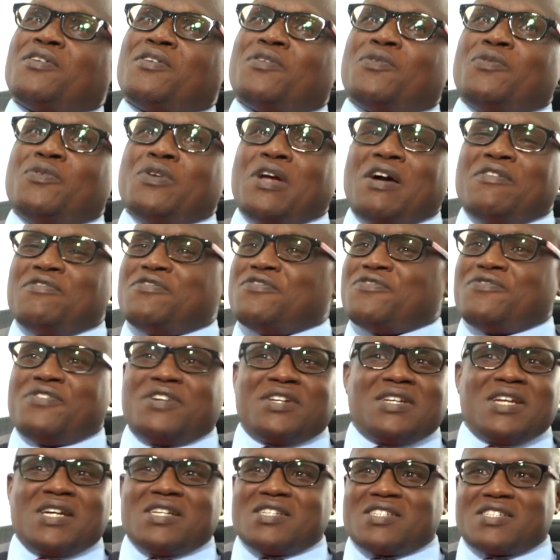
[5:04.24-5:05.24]
We have
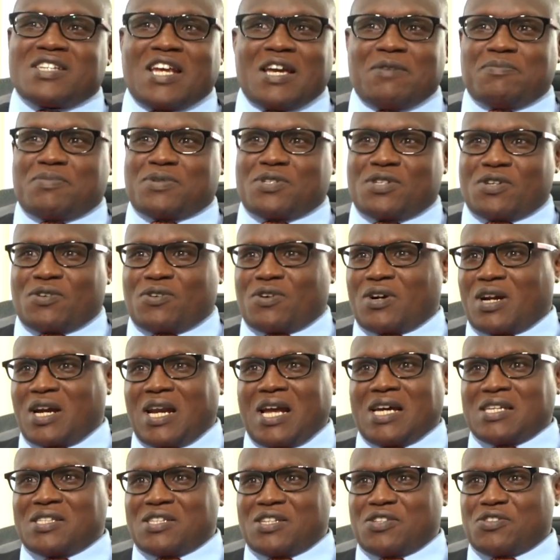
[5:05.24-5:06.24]
various types or
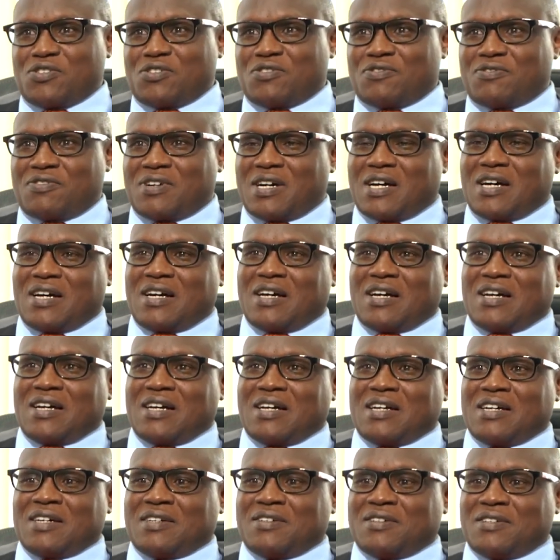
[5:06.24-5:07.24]
classes of
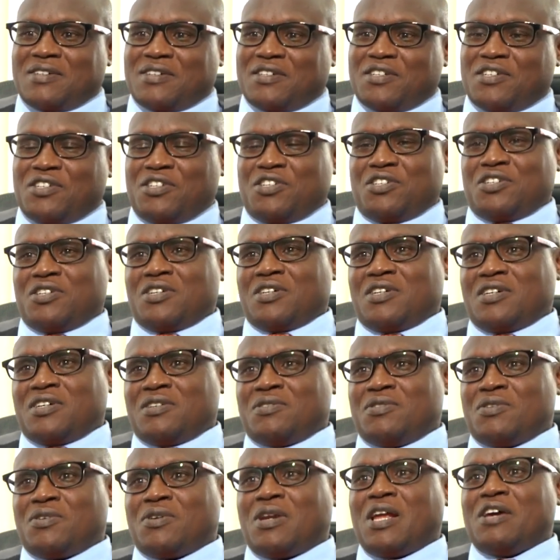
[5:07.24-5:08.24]

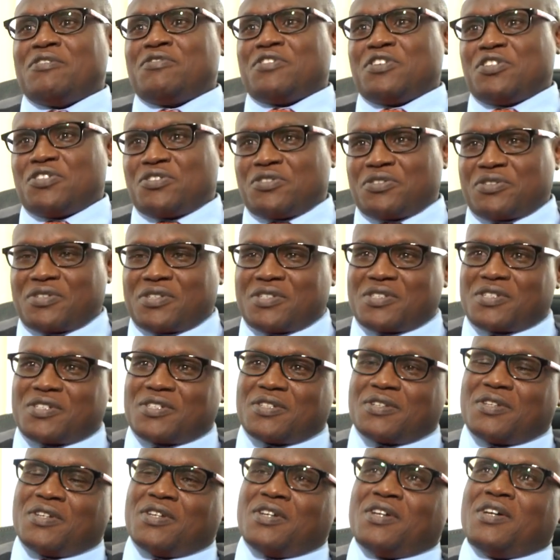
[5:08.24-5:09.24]
life insurance.
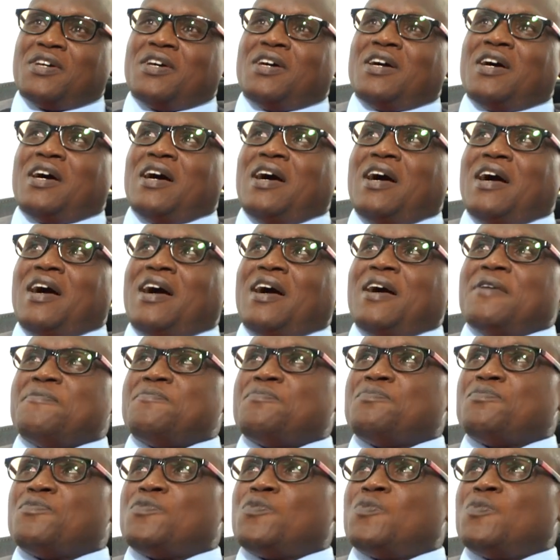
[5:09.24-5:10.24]

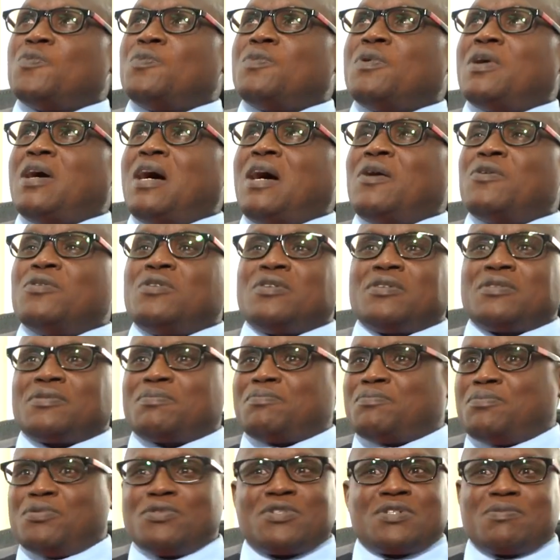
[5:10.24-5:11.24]
I will
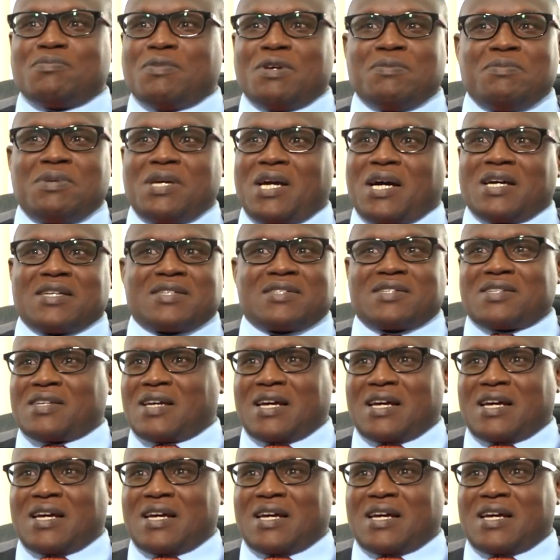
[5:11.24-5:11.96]
put maybe as